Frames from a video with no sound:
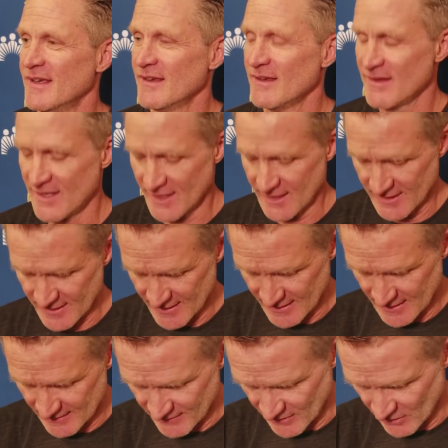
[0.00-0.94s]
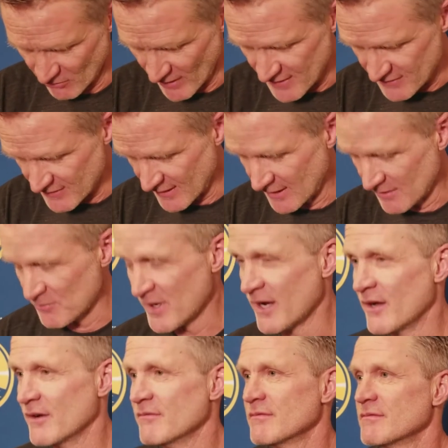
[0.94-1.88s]
And uh, the great thing
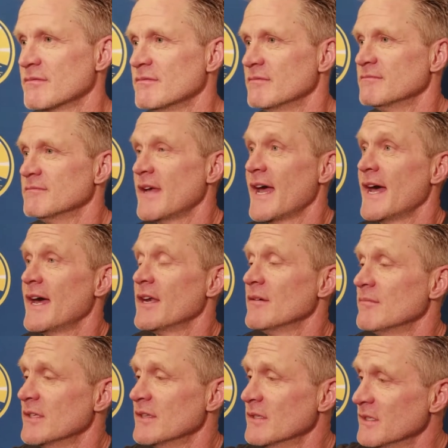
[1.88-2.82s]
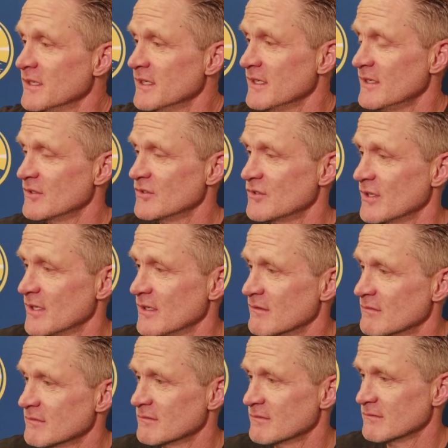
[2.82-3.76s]
about Adam and the league is that
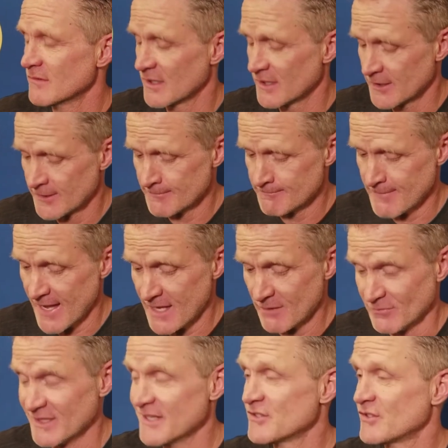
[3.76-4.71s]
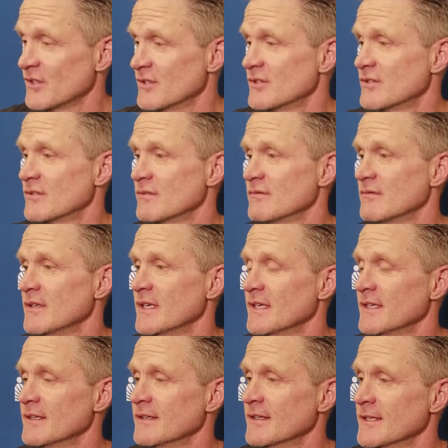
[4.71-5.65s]
um, Adam listens,
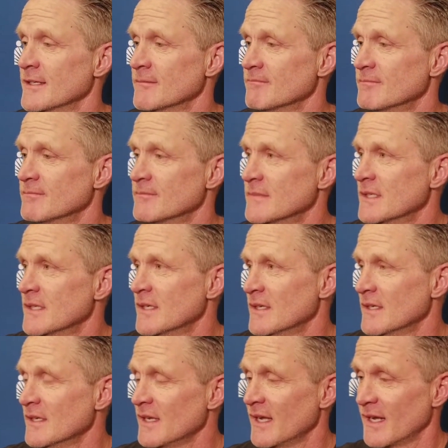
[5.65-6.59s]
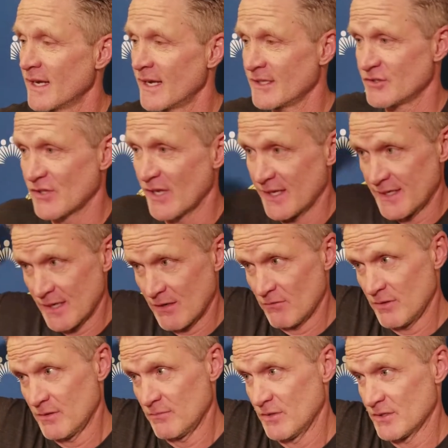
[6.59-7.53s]
and um, and I sat down
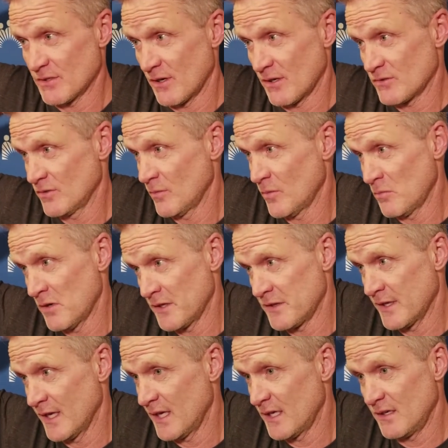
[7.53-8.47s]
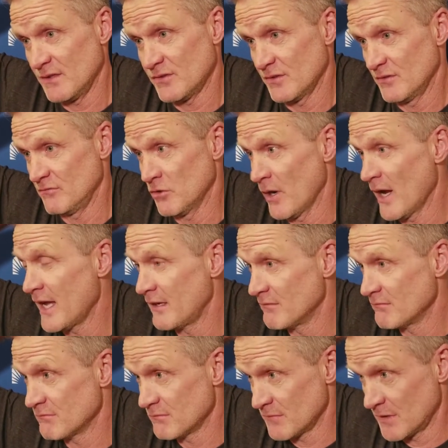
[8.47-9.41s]
with him and talked to him about that, and he said, "You're right."
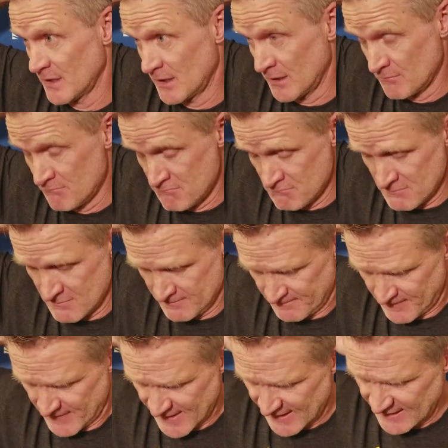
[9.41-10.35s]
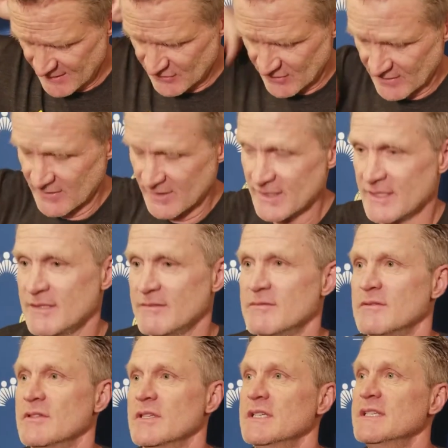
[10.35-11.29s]
Um, and he said, "The
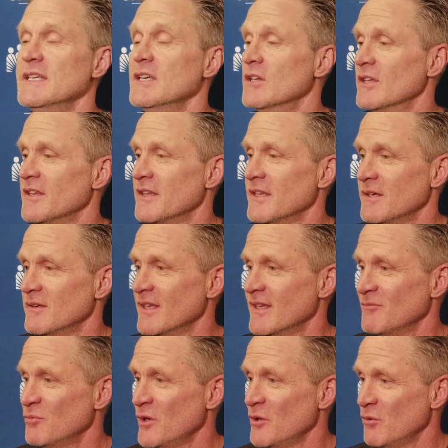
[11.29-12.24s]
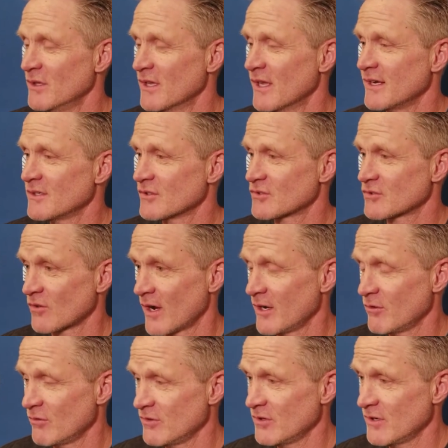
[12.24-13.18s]
the deal that we would like to
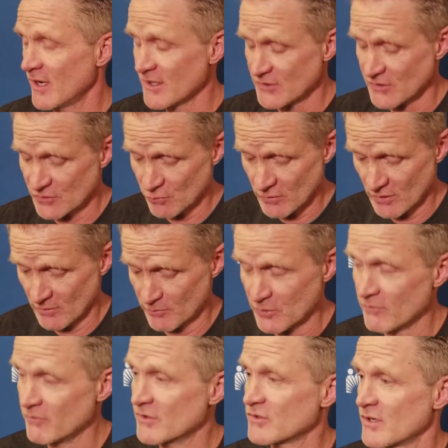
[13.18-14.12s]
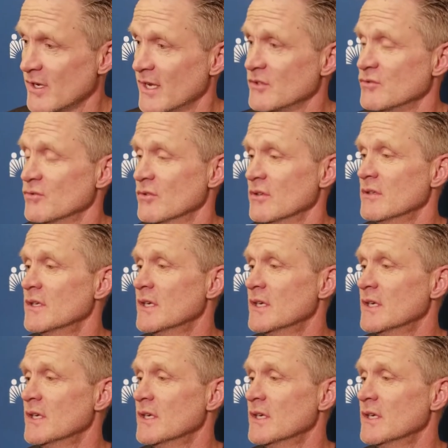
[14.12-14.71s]
strike with you guys is we'll improve the schedule,